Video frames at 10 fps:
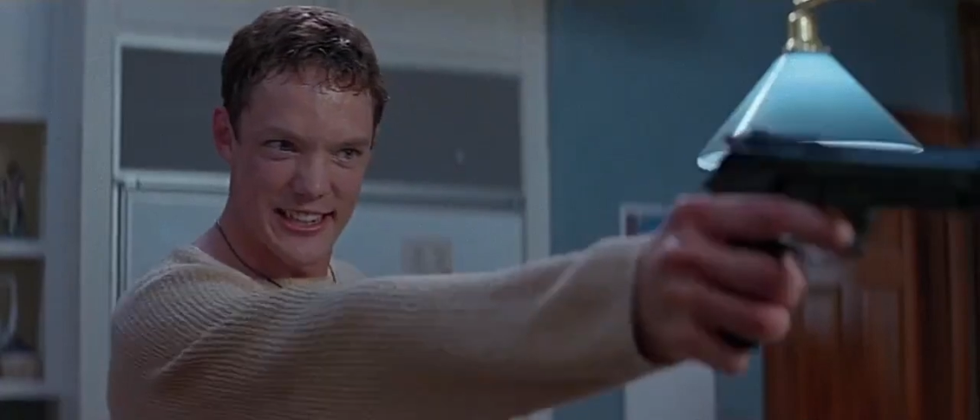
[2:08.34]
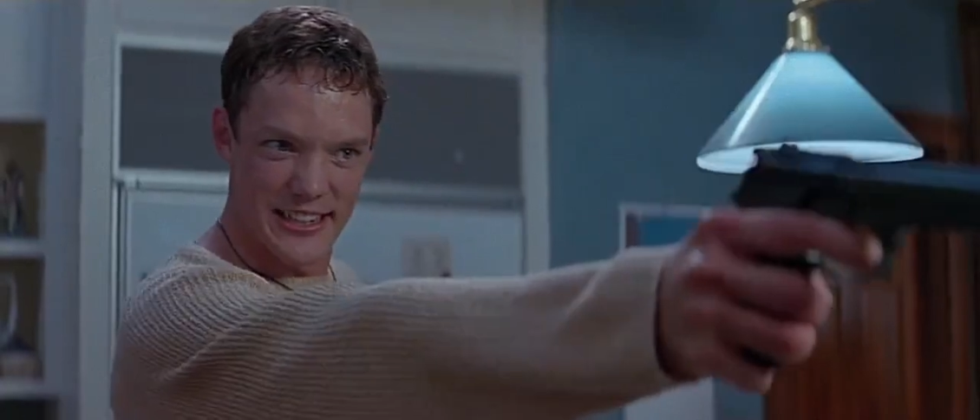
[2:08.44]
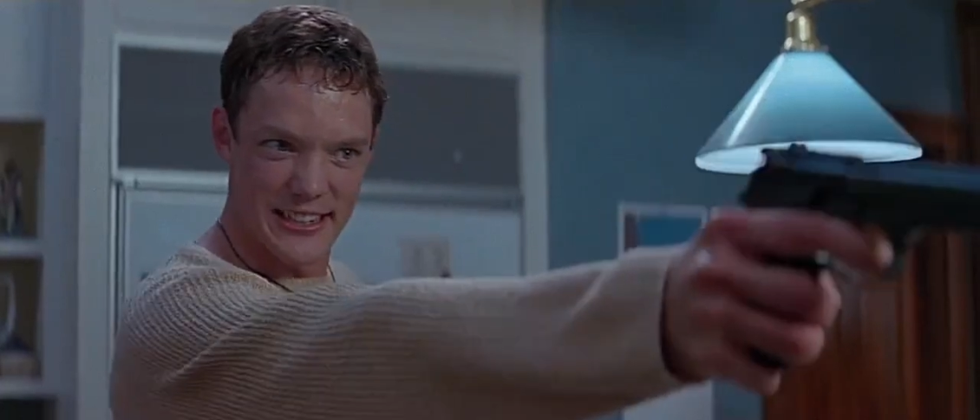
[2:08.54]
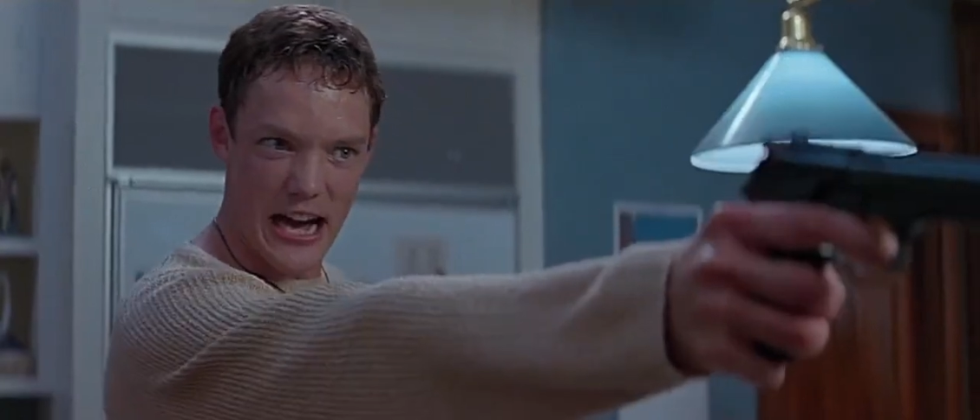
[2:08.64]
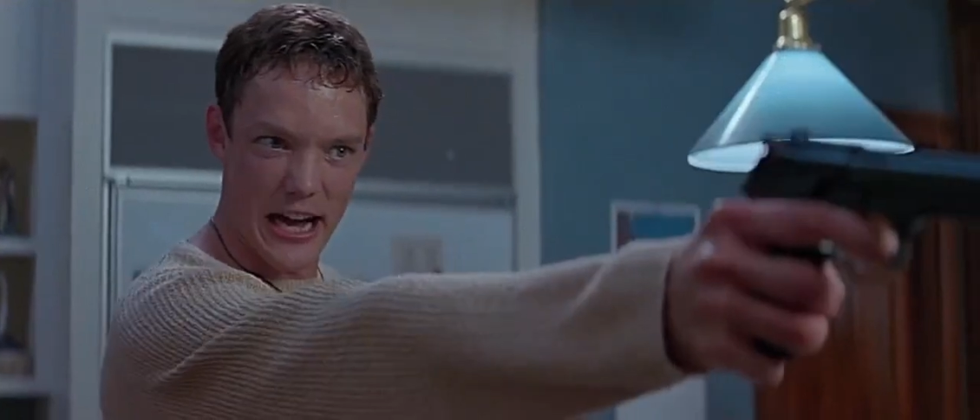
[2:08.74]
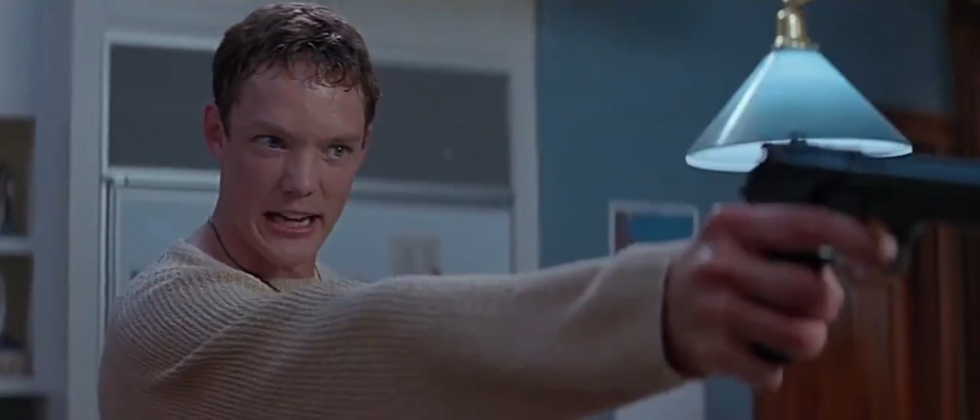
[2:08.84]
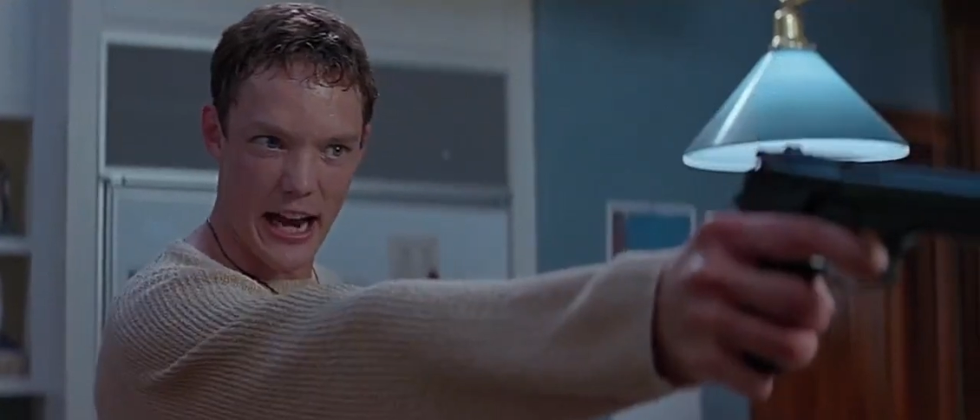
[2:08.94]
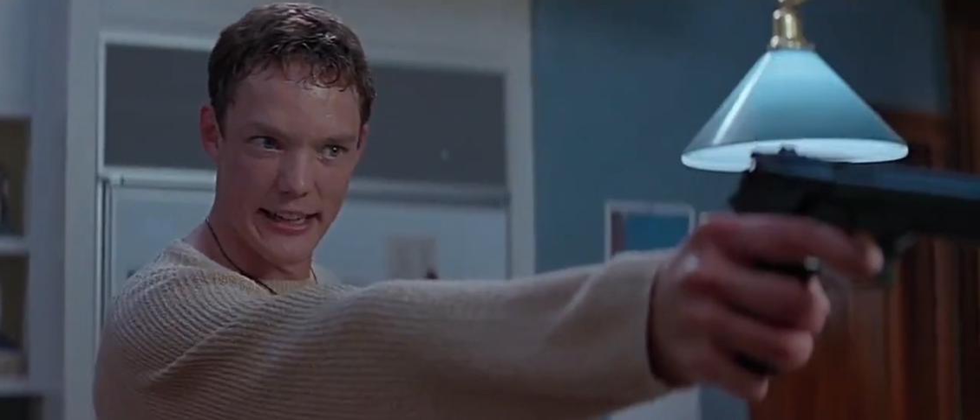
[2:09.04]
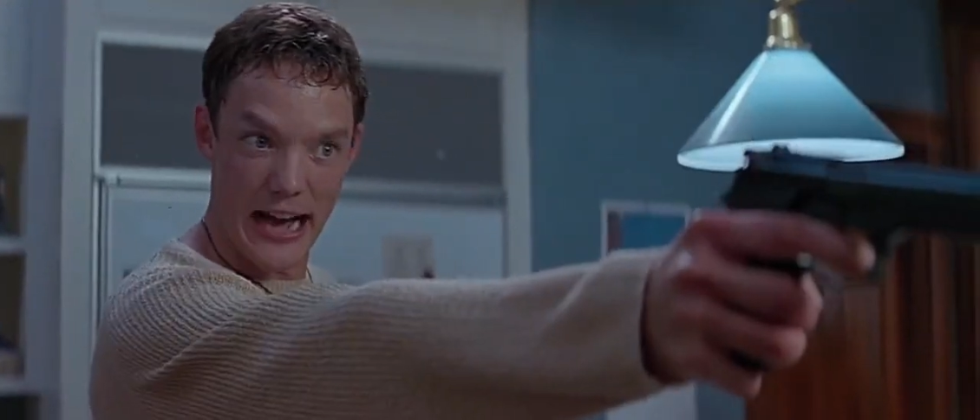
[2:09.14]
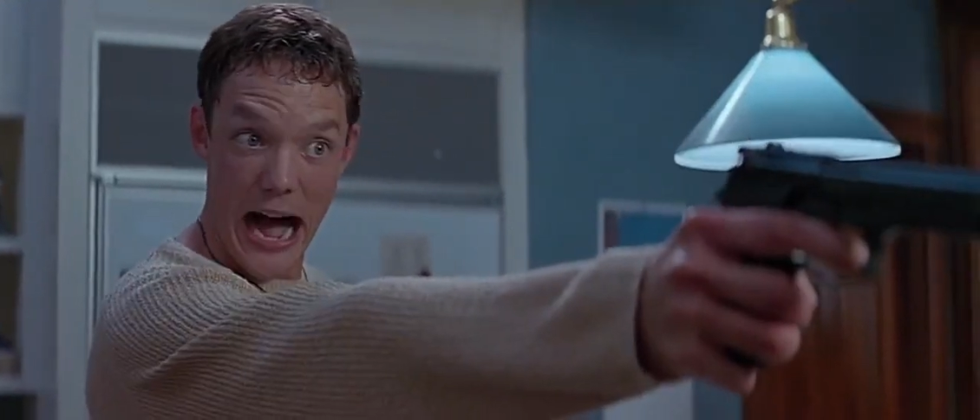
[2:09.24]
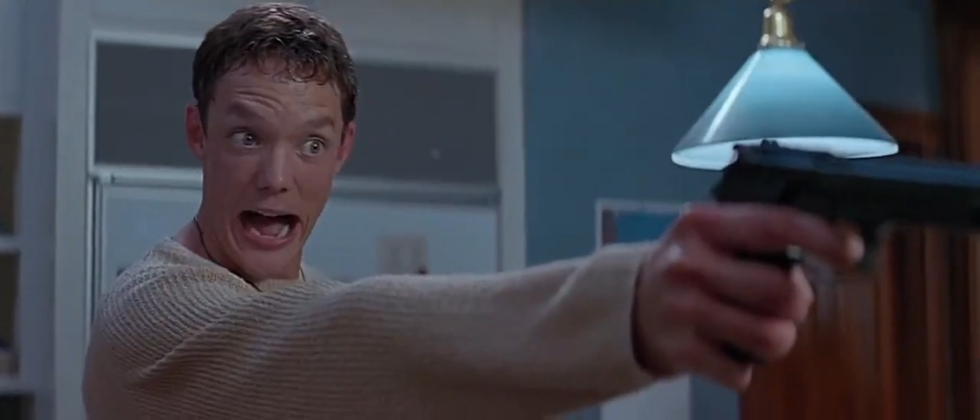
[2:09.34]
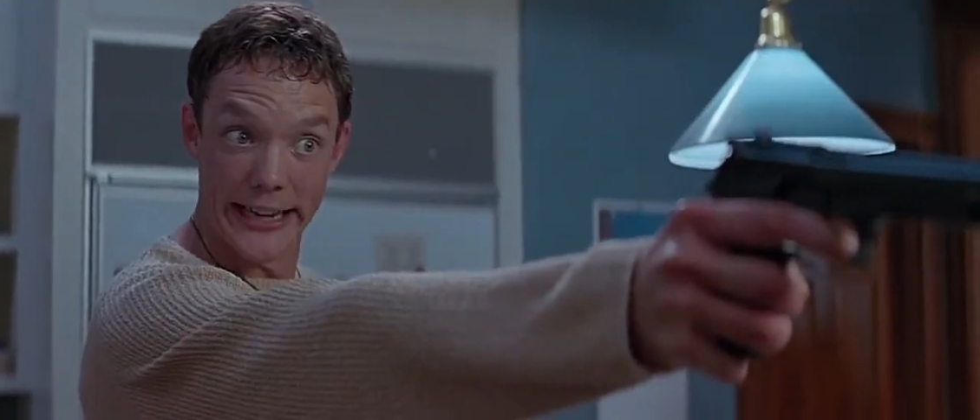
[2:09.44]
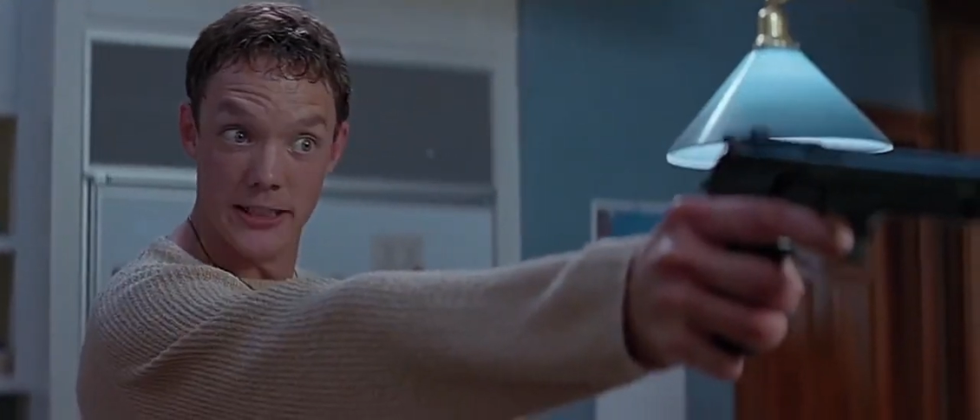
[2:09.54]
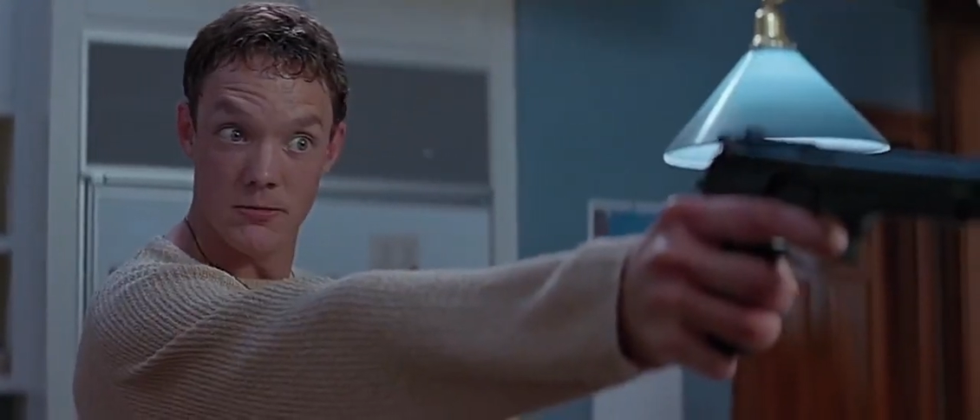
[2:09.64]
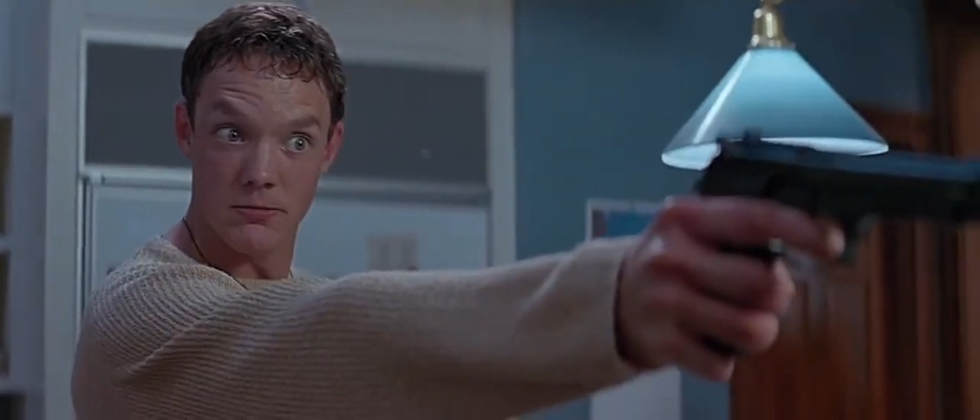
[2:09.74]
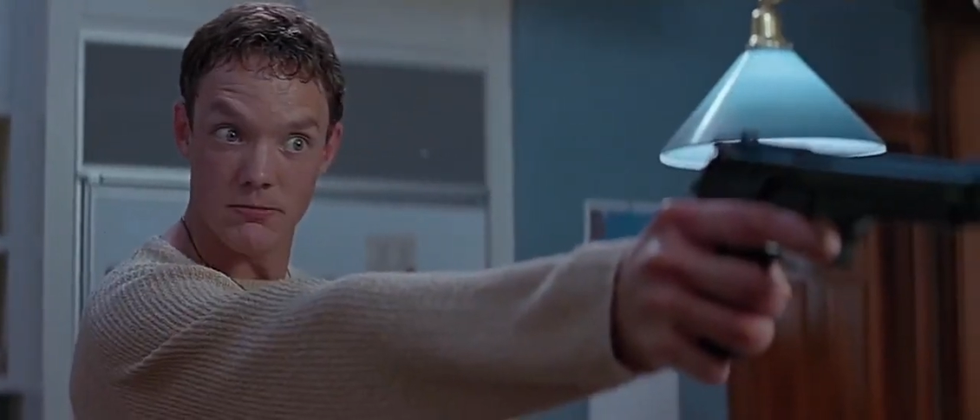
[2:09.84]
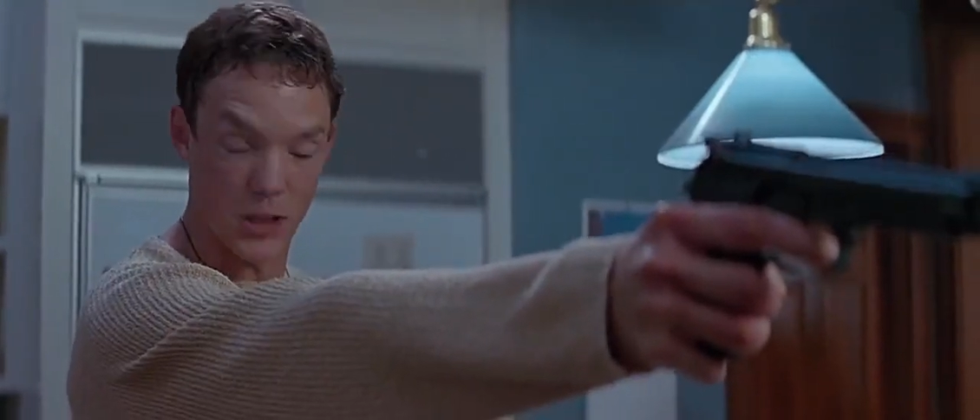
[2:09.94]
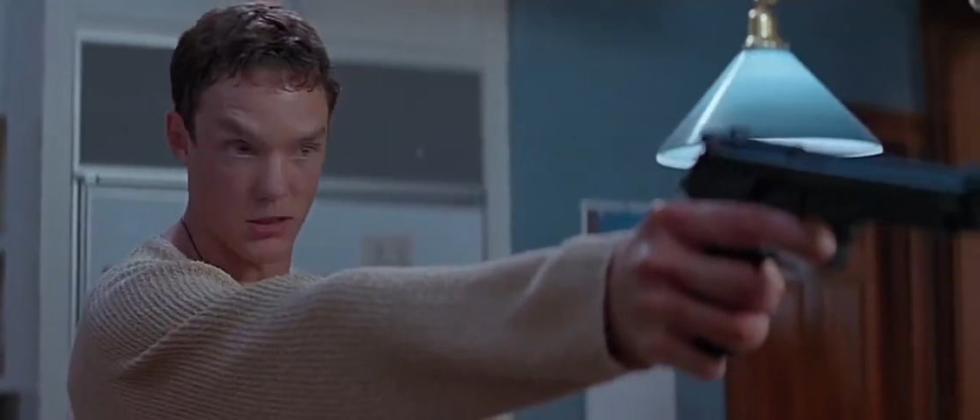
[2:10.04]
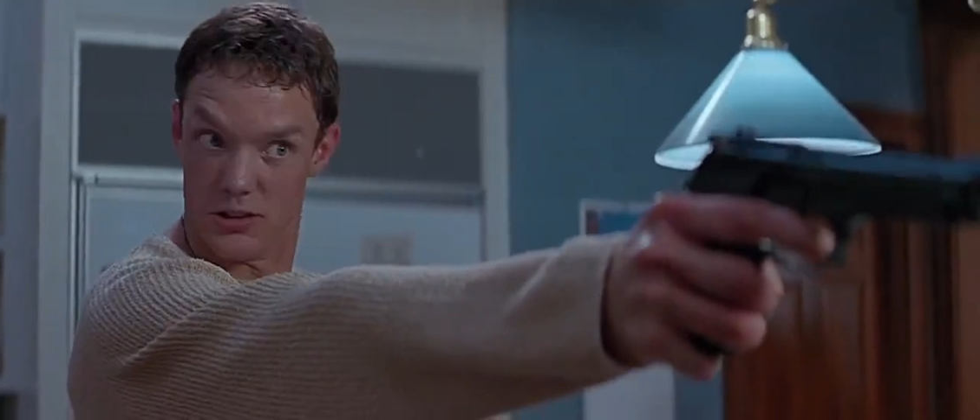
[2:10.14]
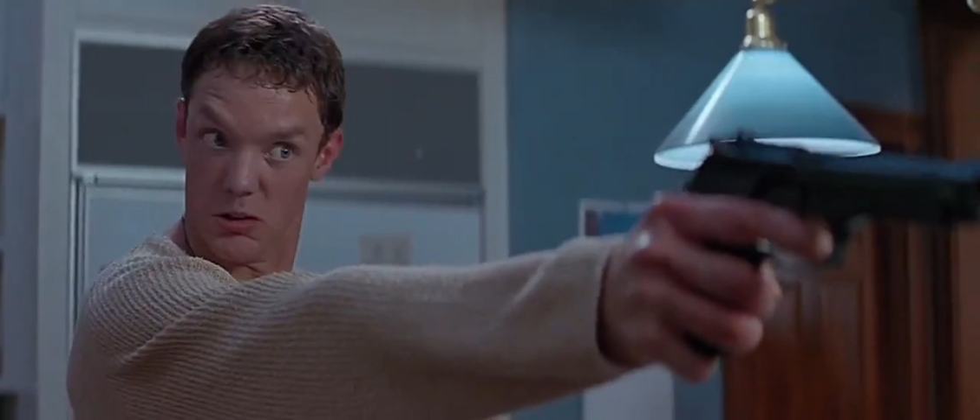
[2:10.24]
Now you gotta die.
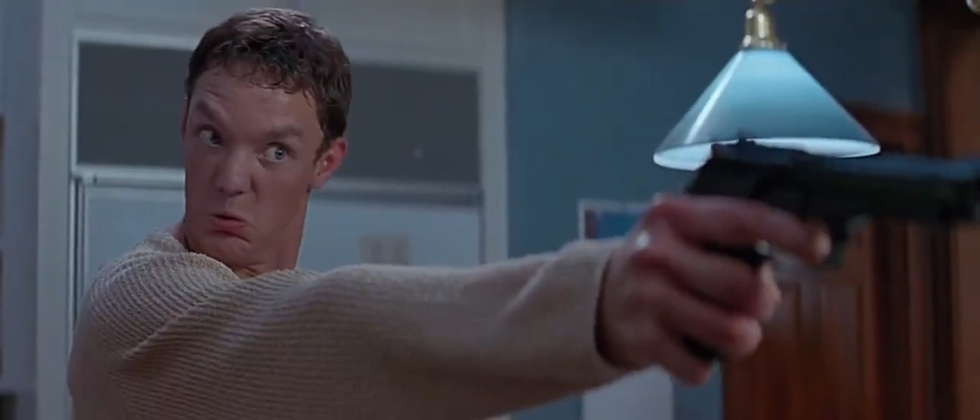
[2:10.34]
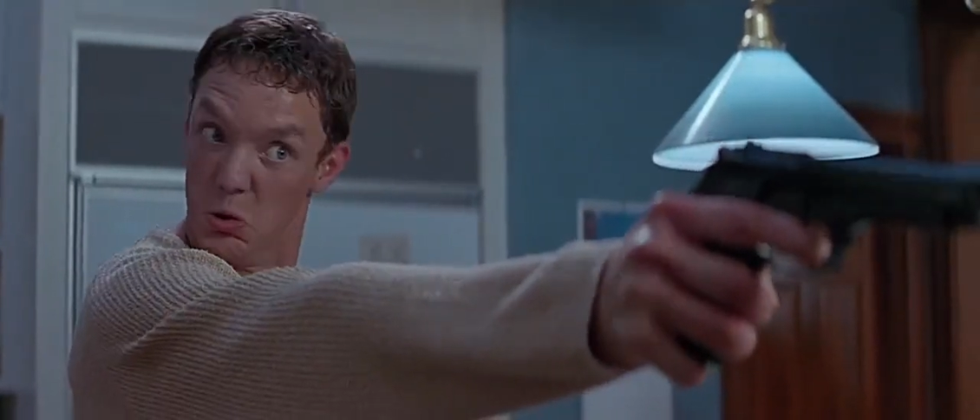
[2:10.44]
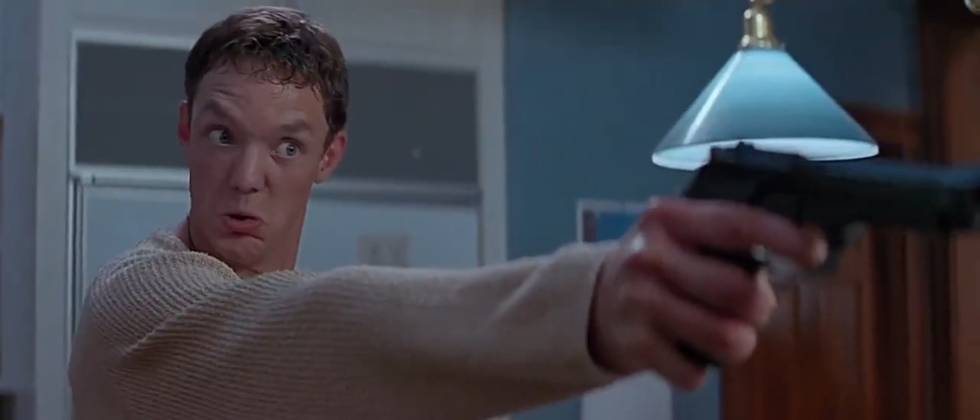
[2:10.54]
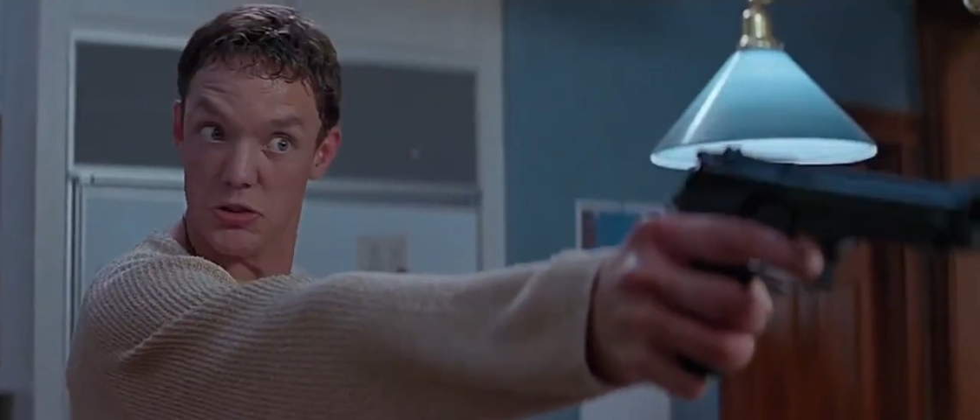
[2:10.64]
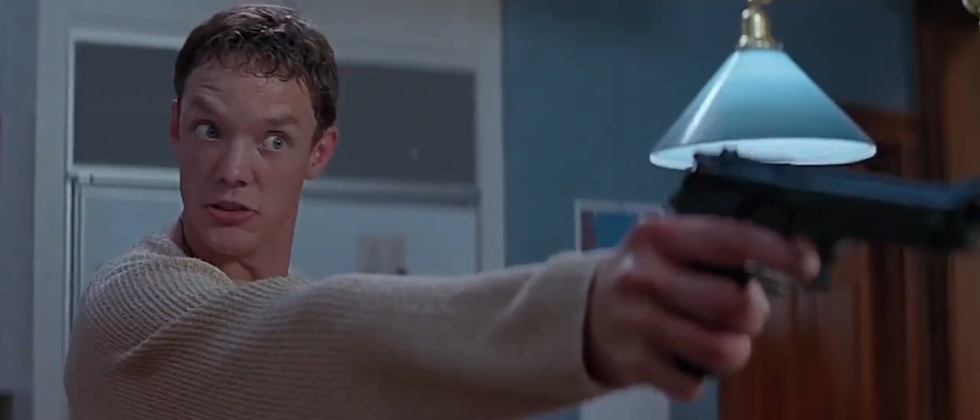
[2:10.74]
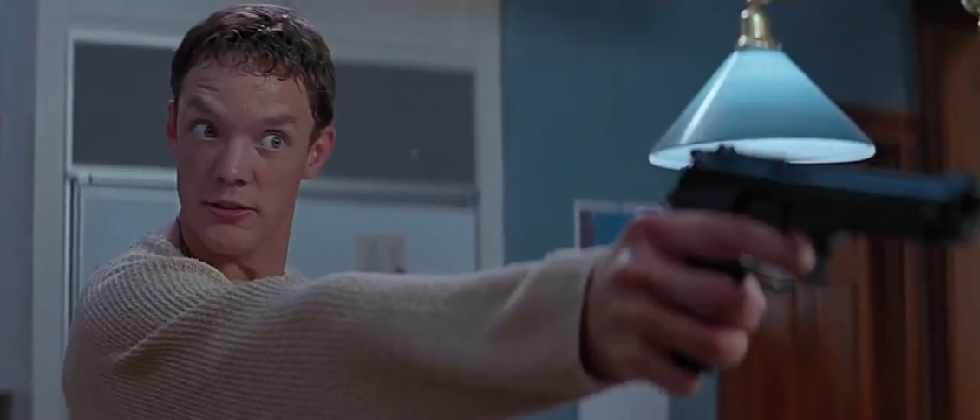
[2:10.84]
Those are the rules.